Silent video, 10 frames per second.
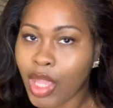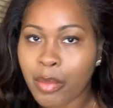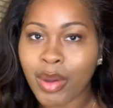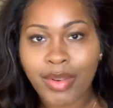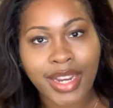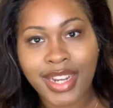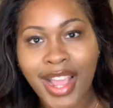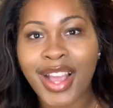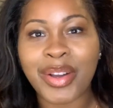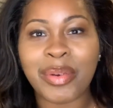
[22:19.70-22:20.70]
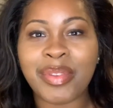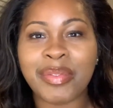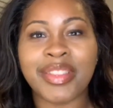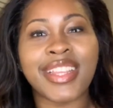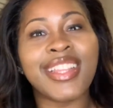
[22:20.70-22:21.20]
But right now,
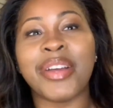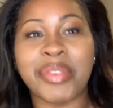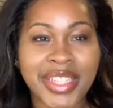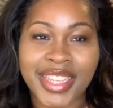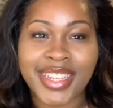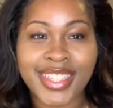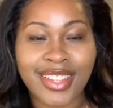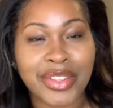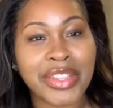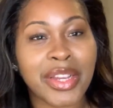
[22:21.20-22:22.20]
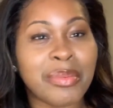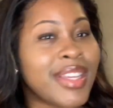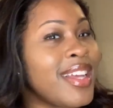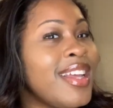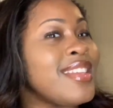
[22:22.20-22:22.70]
people think that my skin is still clear
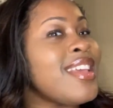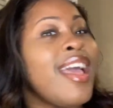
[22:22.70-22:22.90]
because